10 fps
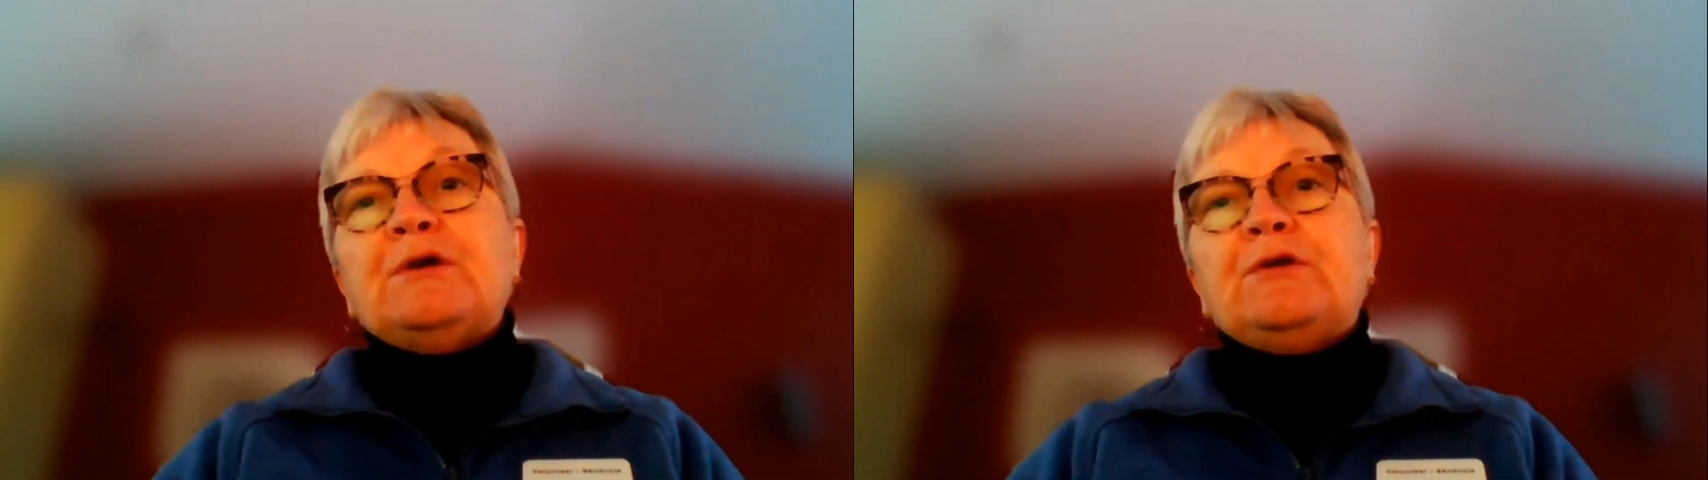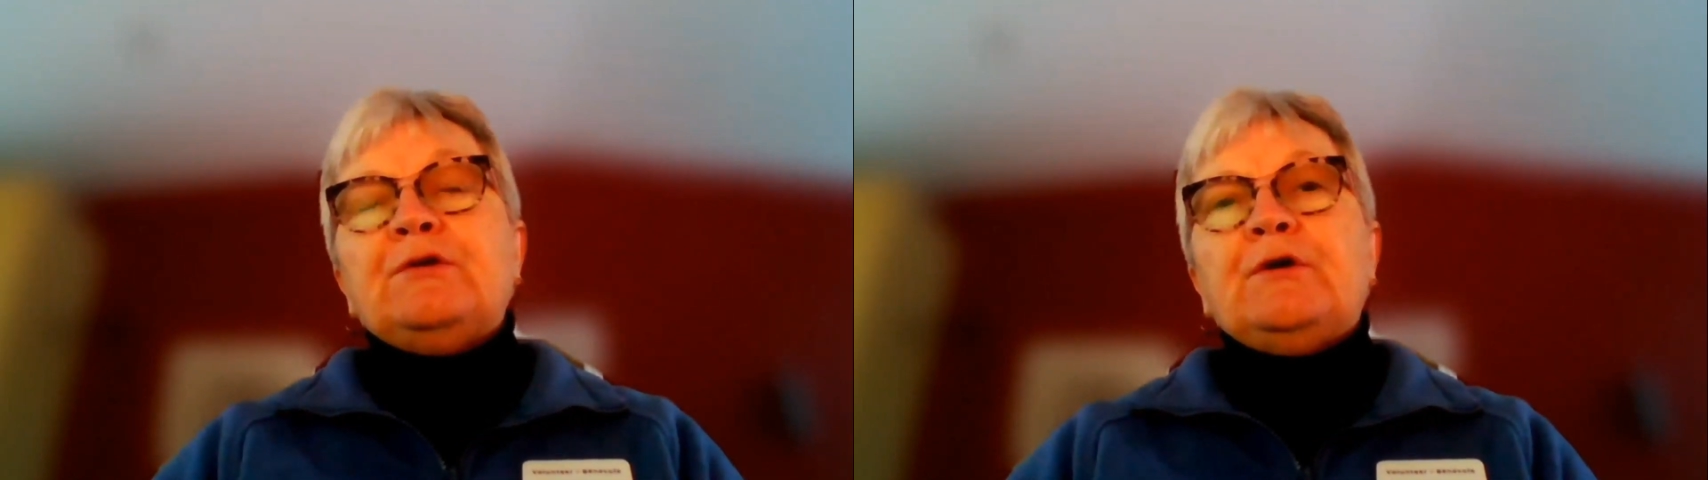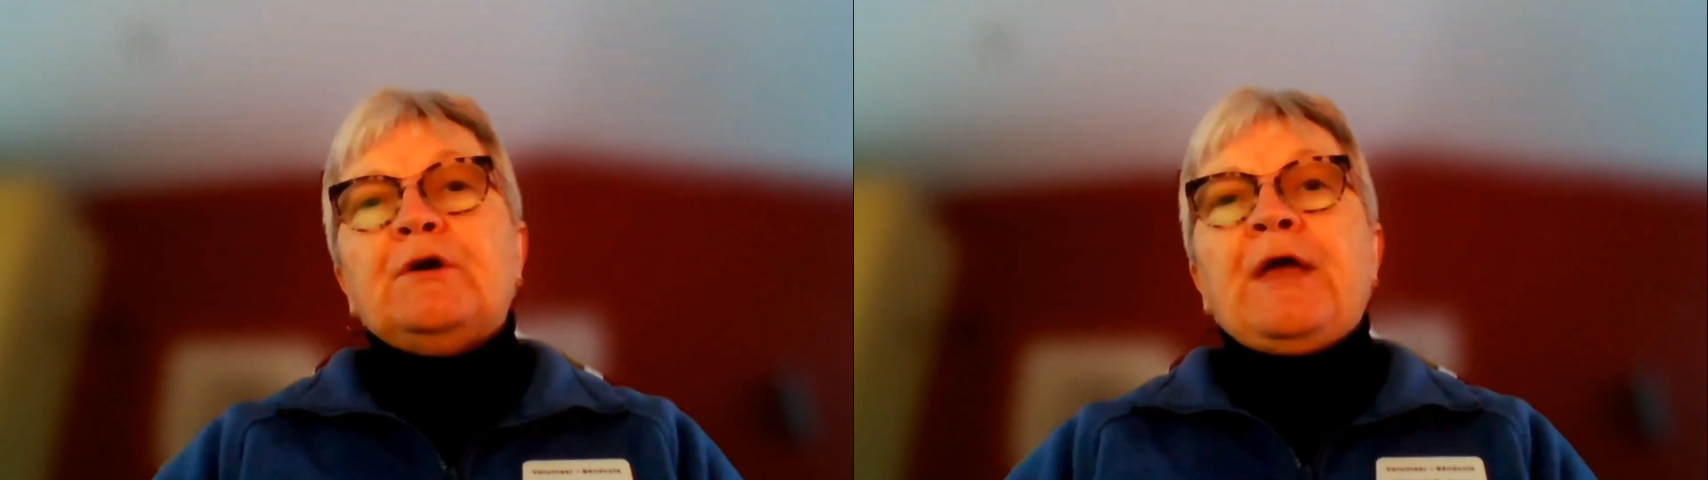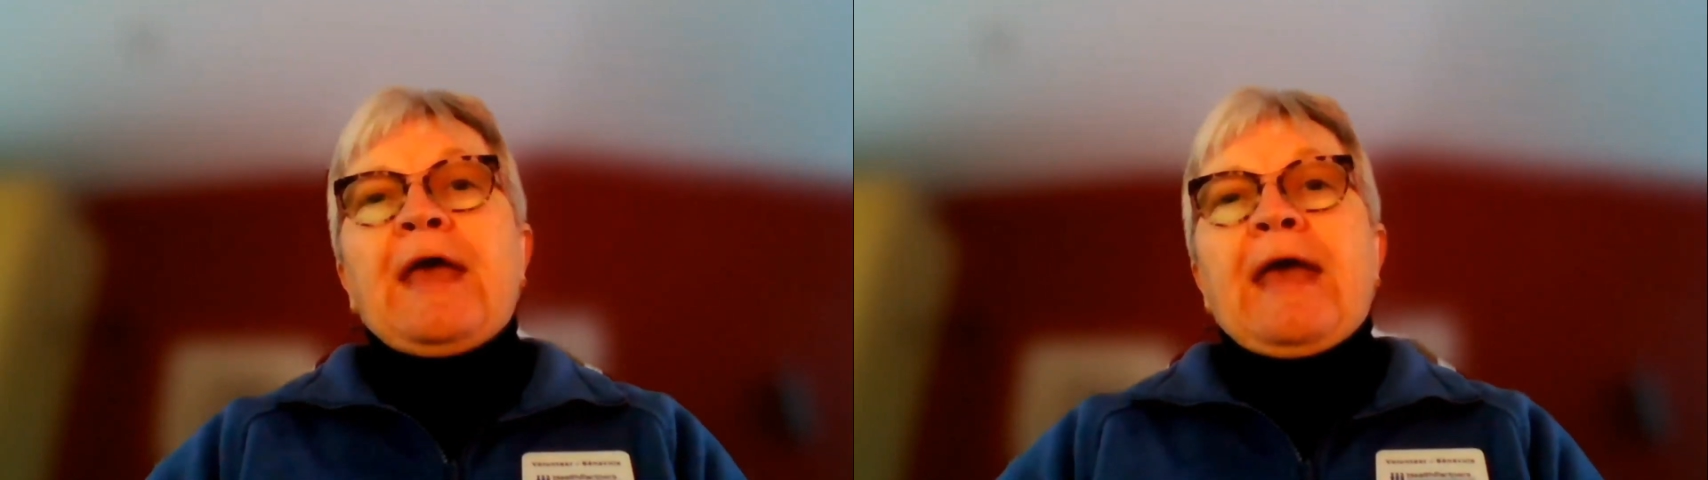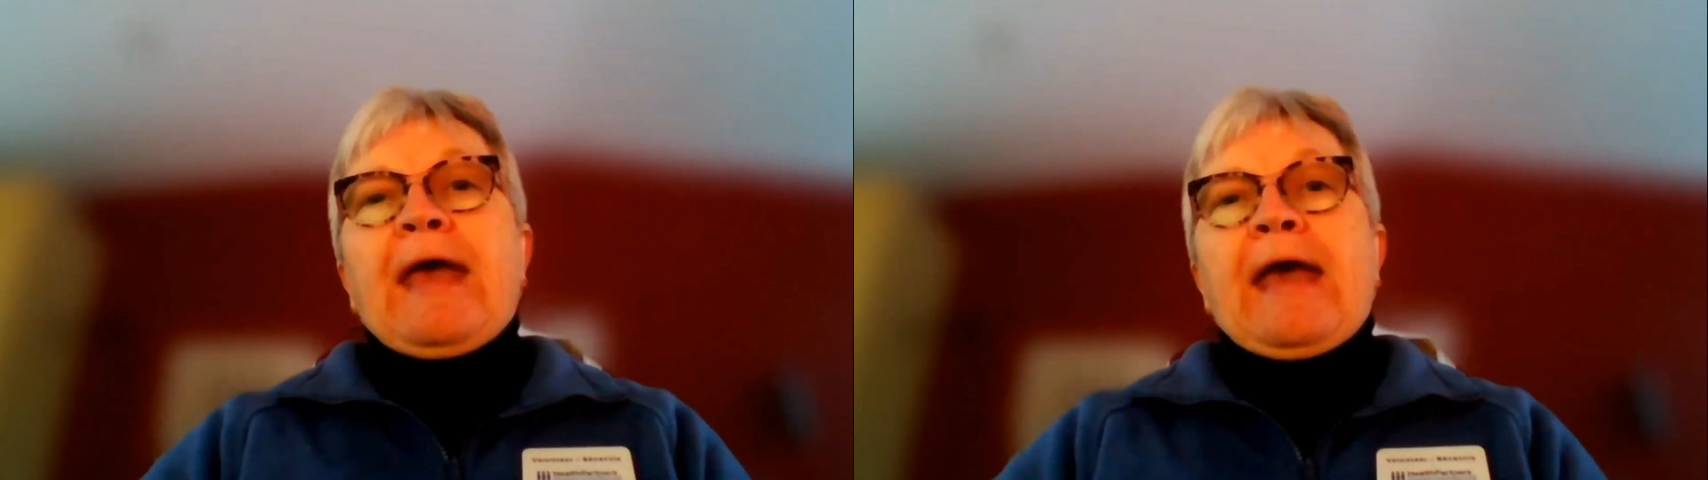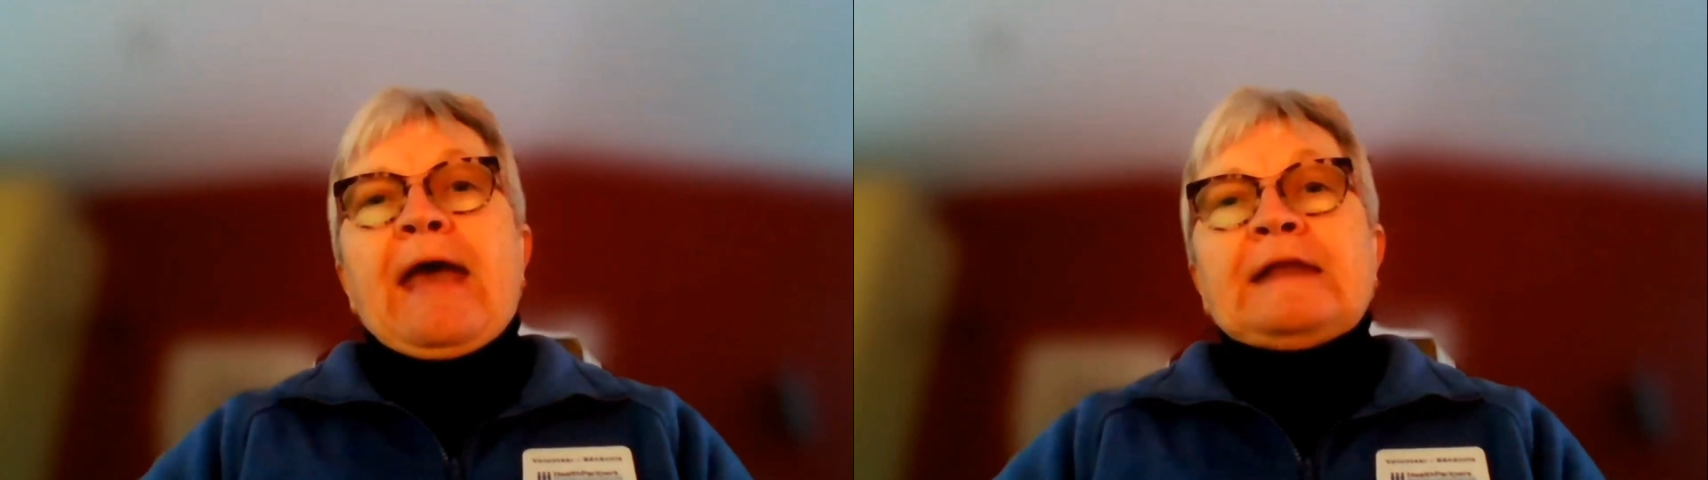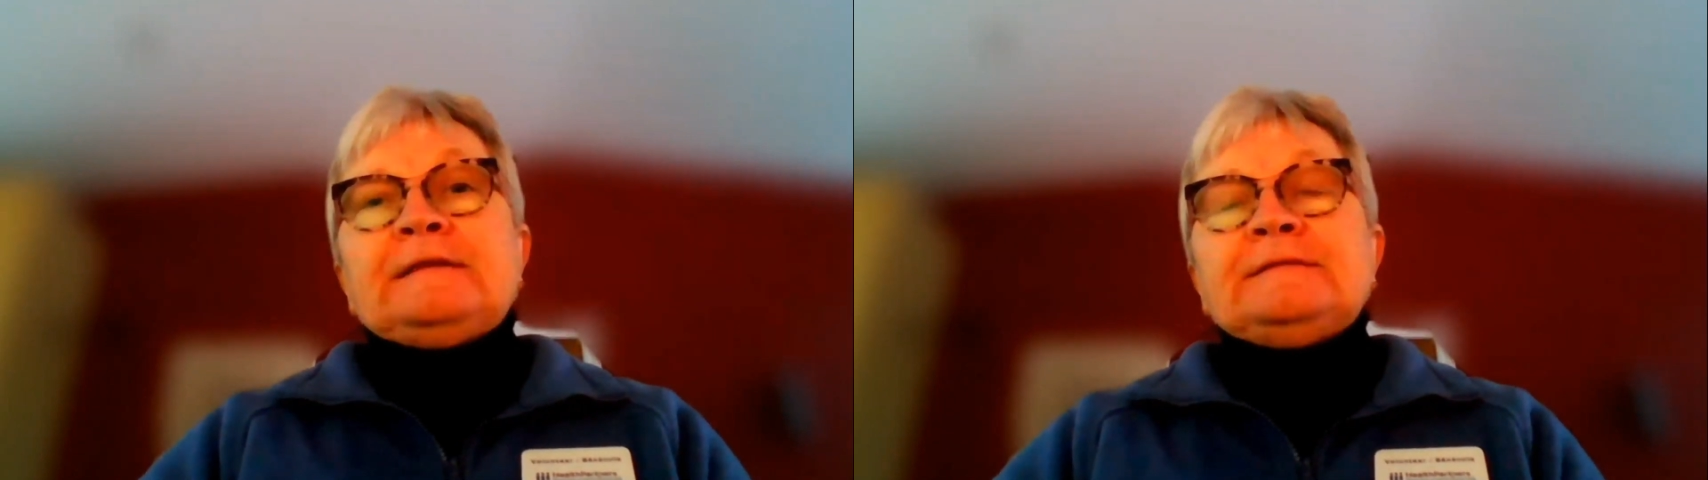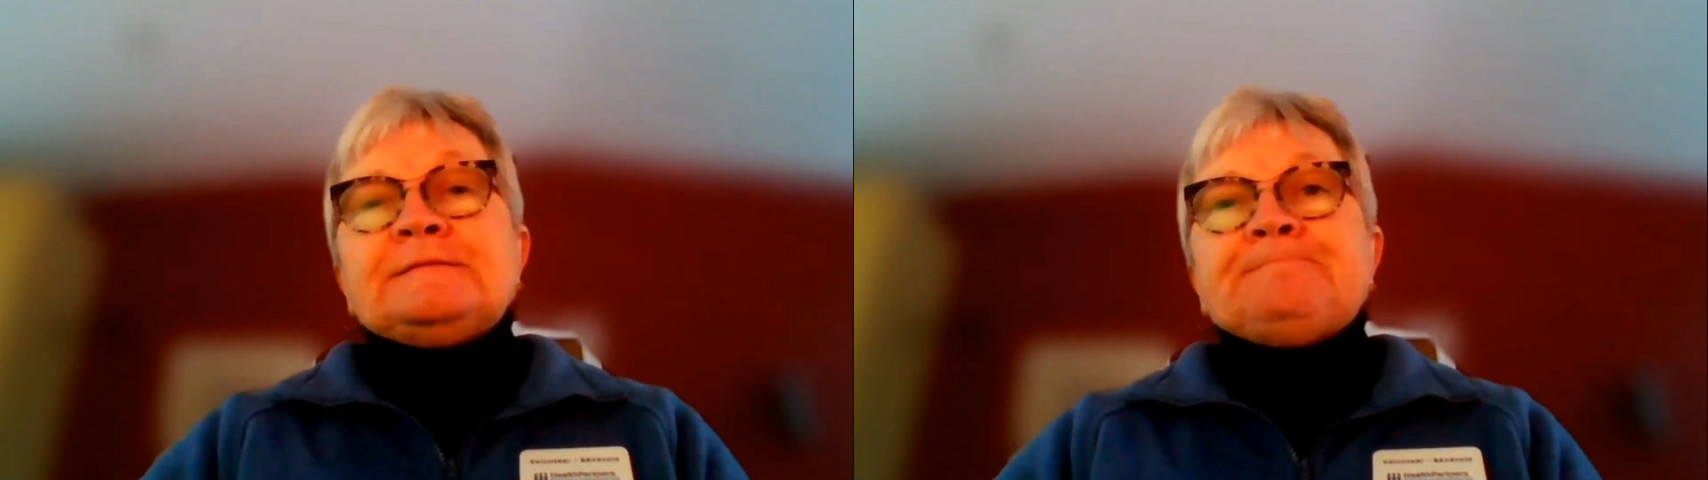a cure.
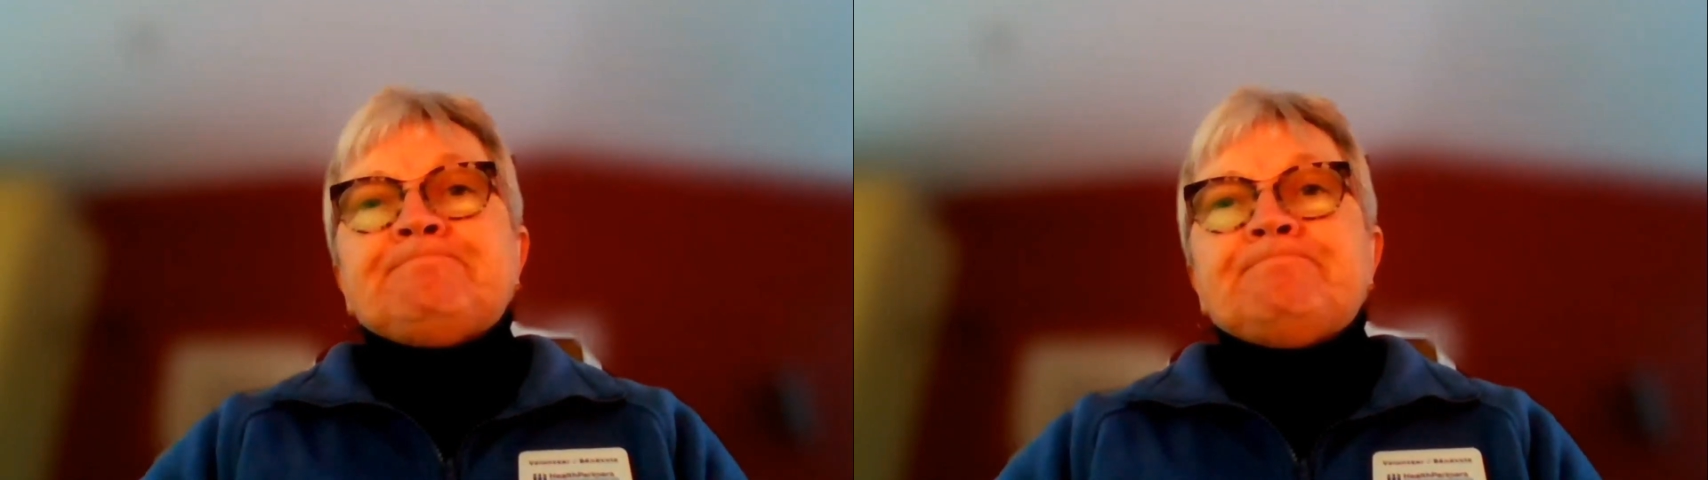And